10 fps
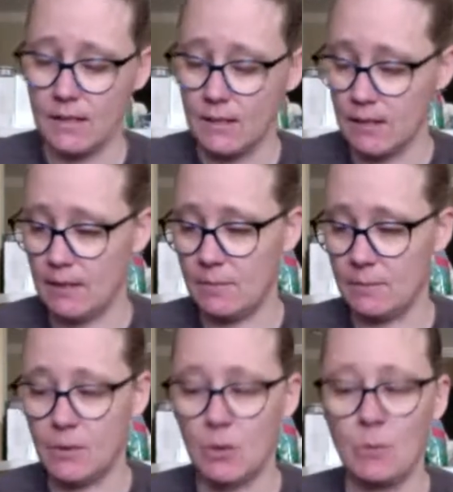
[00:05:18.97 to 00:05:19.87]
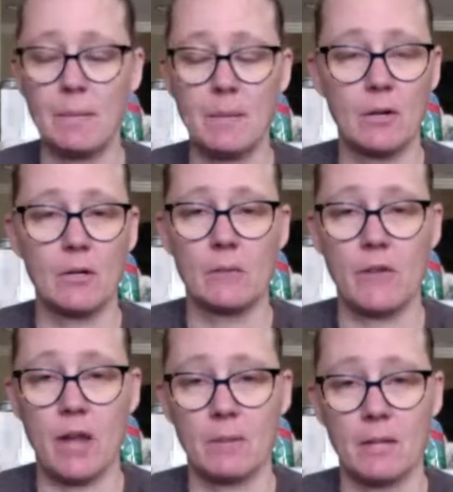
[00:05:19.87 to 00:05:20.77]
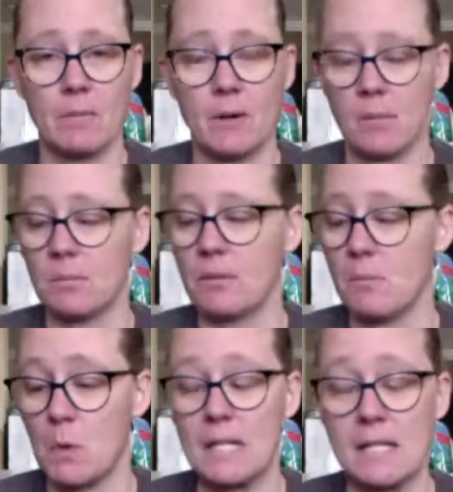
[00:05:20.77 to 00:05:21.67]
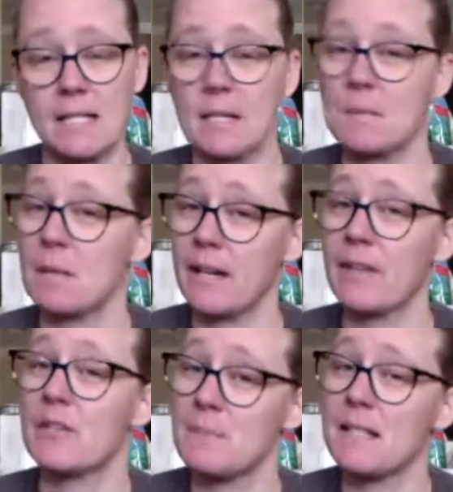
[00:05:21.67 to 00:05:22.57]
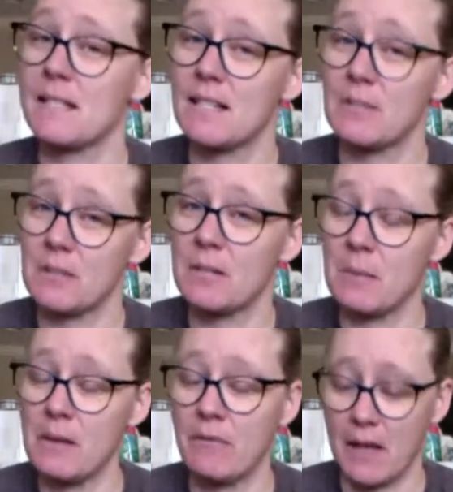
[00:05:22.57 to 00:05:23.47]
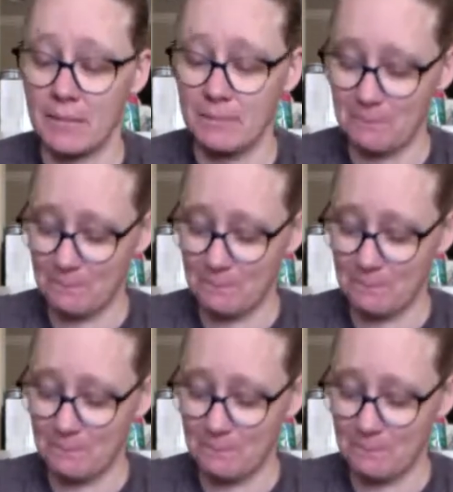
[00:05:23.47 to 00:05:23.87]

A little bit bigger than a family, probably more than 6 players, but still, it'll be fun.